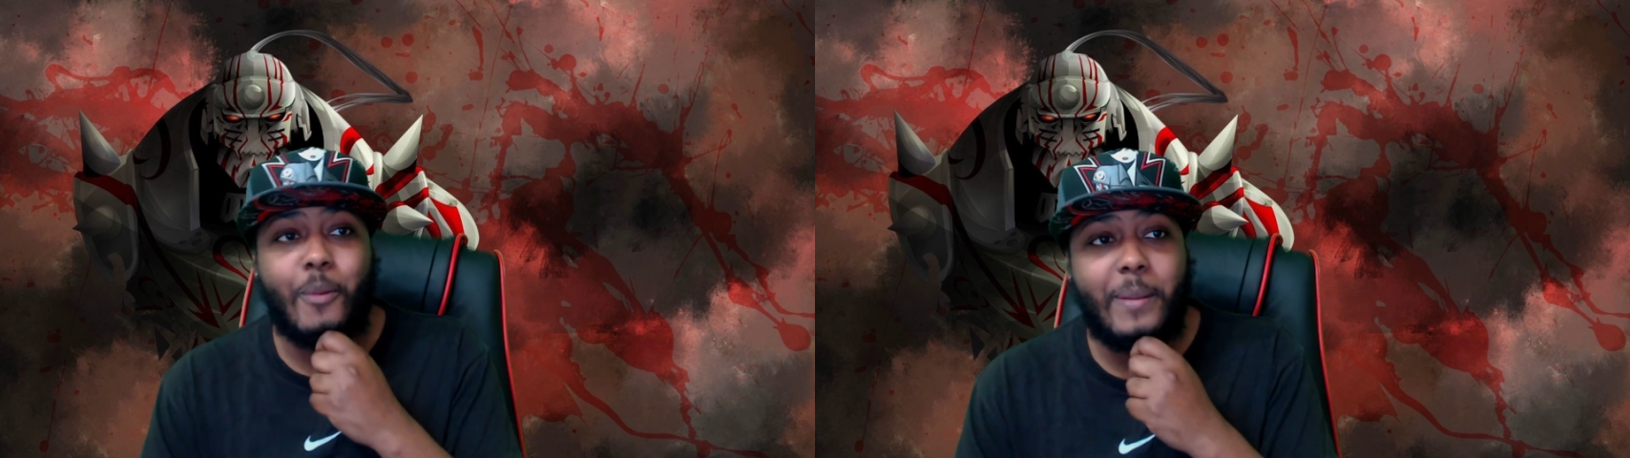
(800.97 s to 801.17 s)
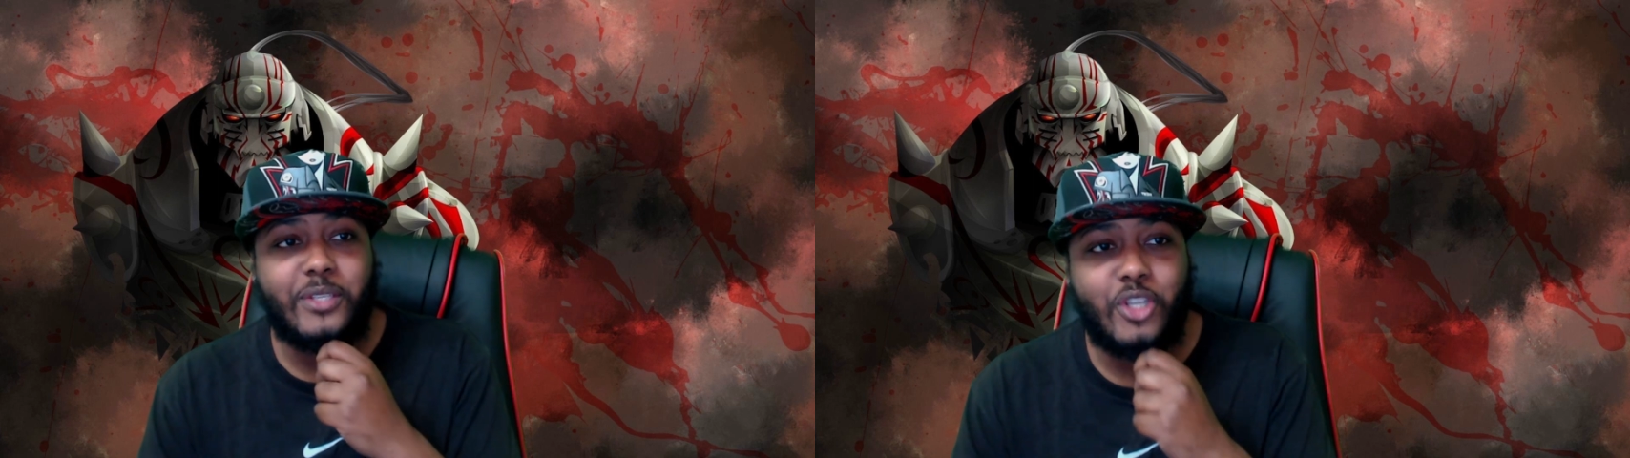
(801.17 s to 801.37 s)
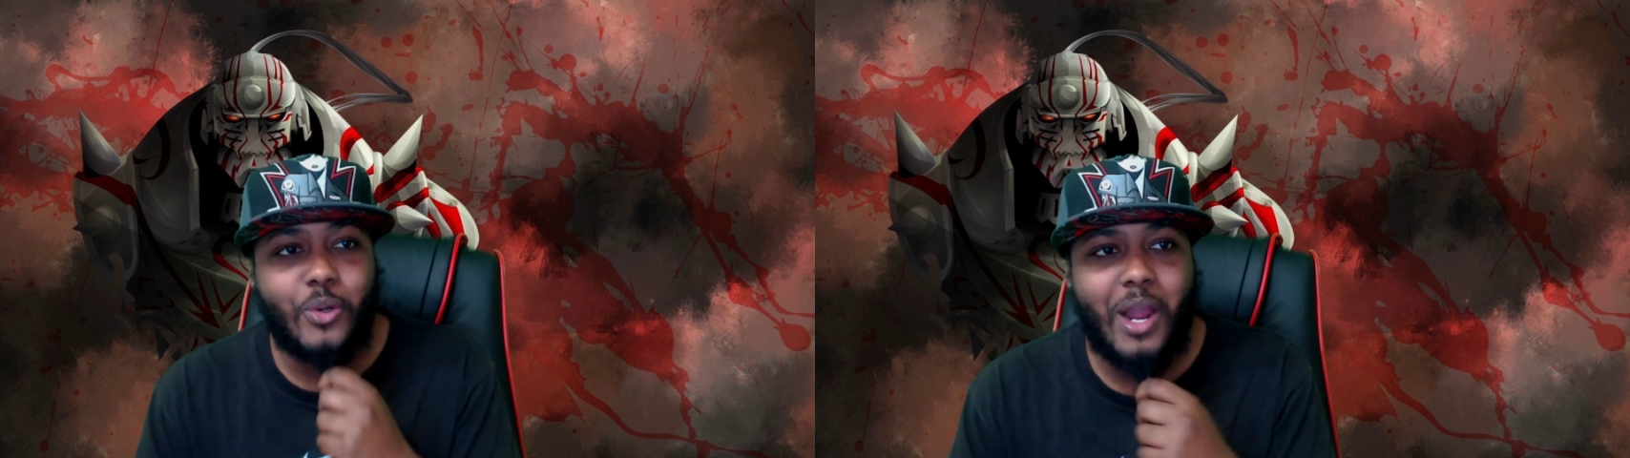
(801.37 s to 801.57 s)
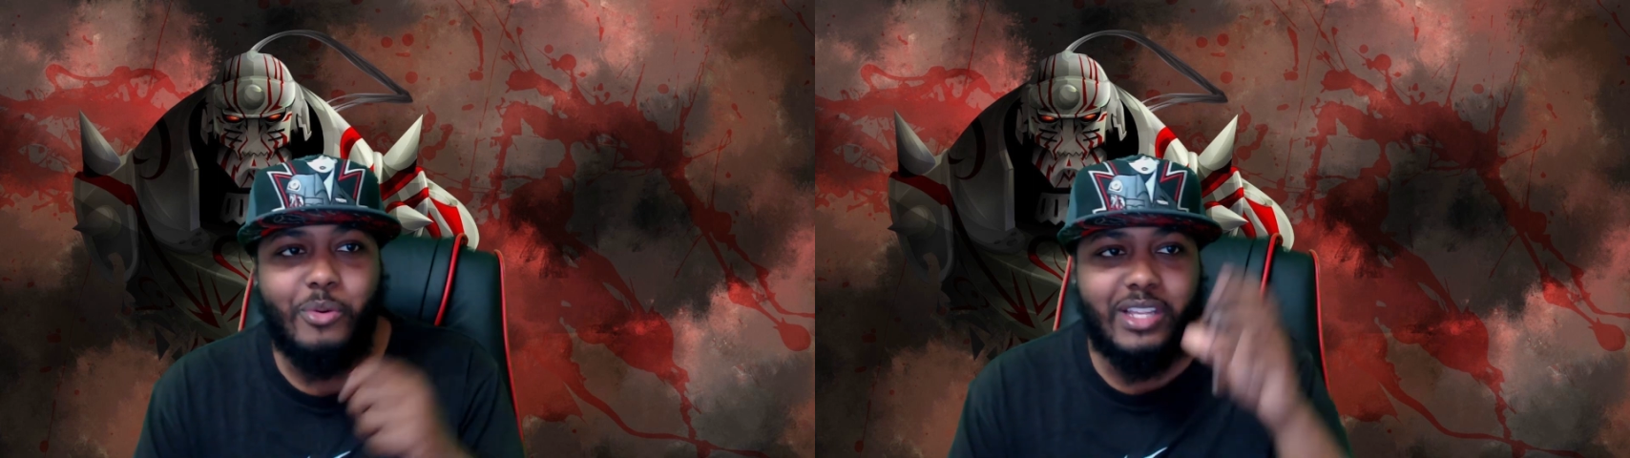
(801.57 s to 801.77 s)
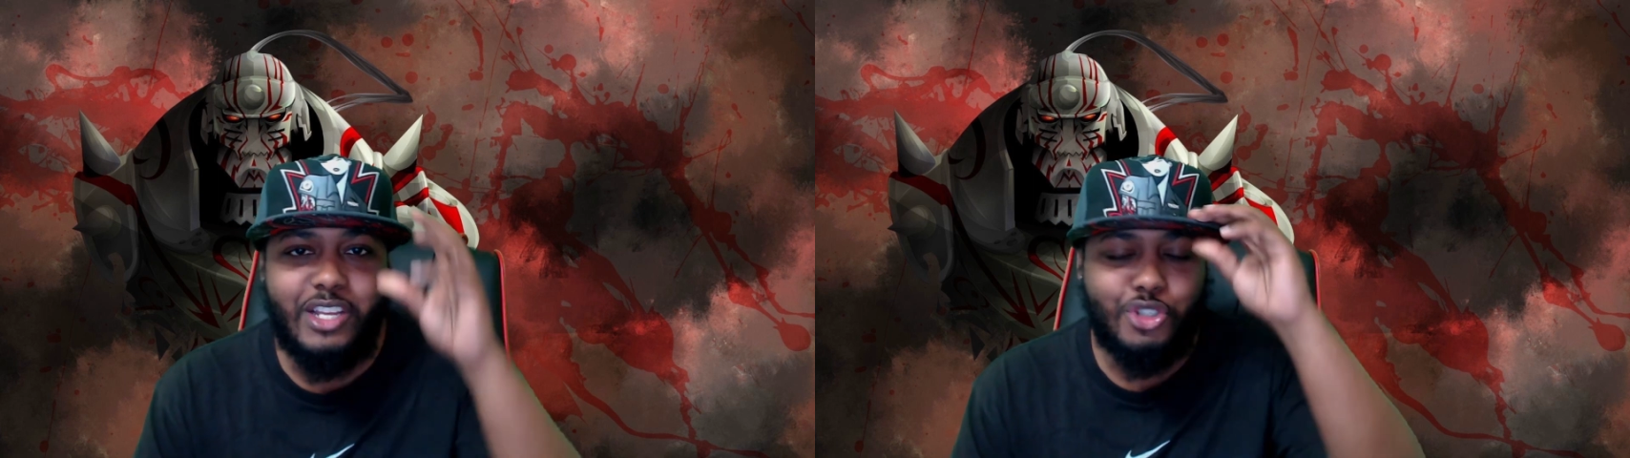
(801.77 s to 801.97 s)
episode. I
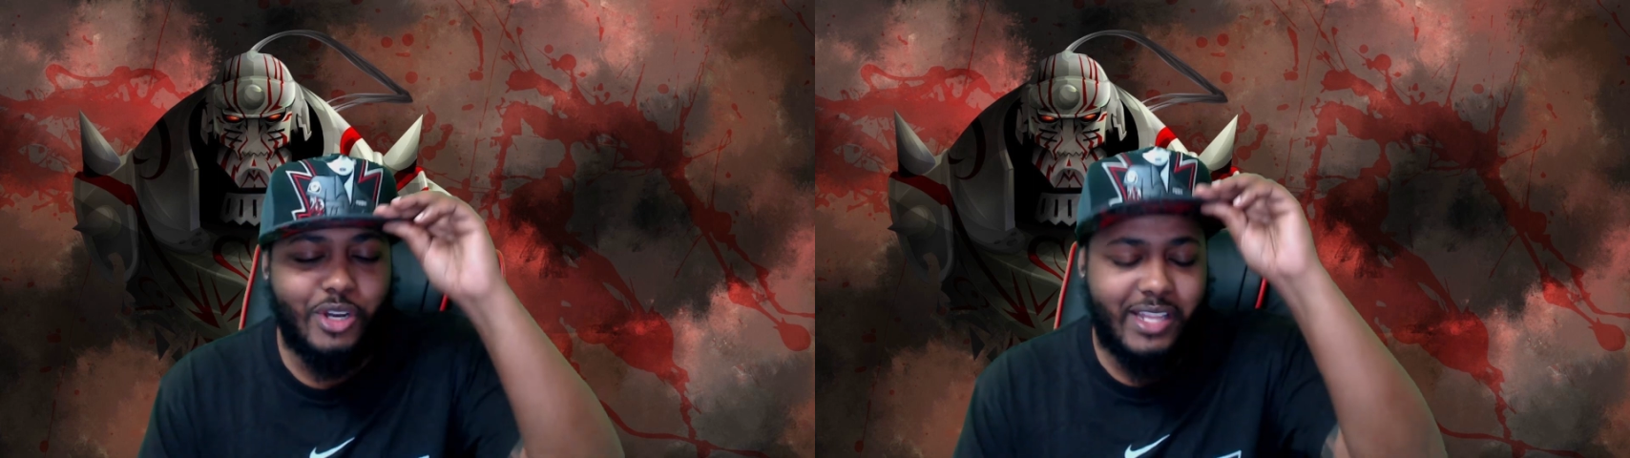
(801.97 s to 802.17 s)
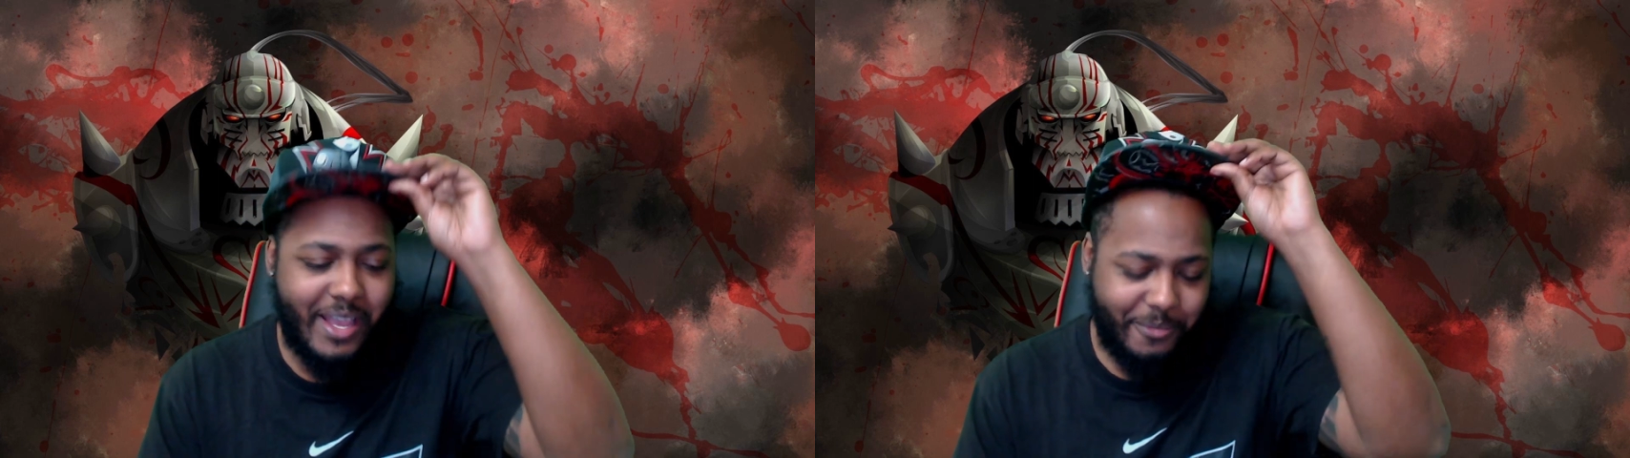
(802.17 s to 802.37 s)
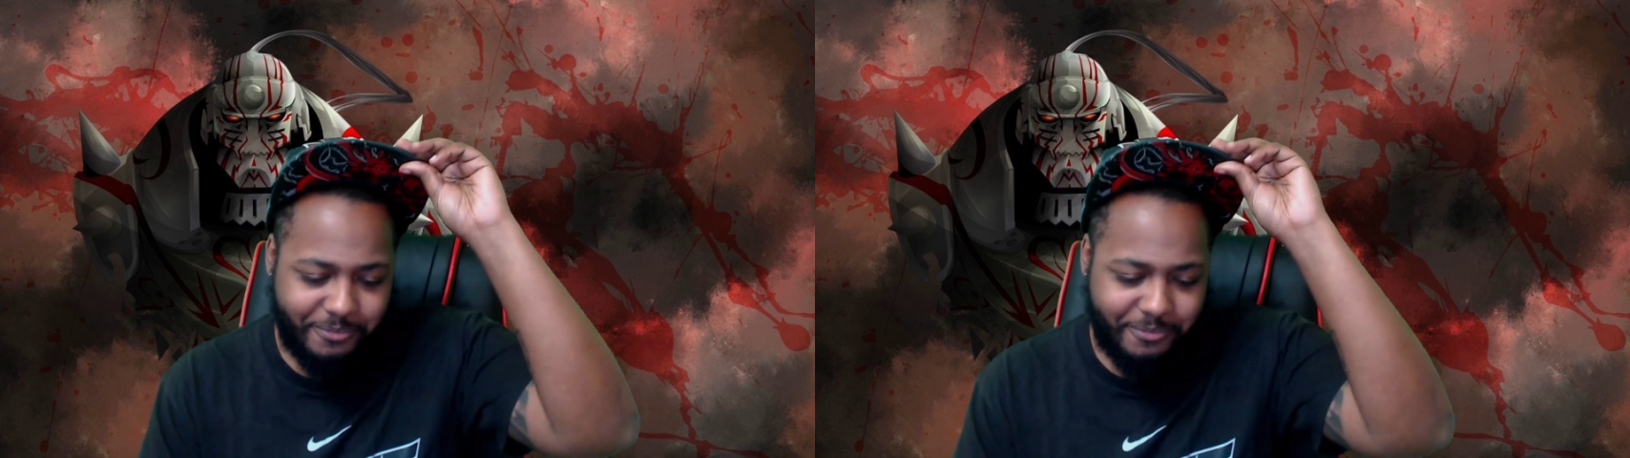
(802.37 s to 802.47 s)
really enjoyed that.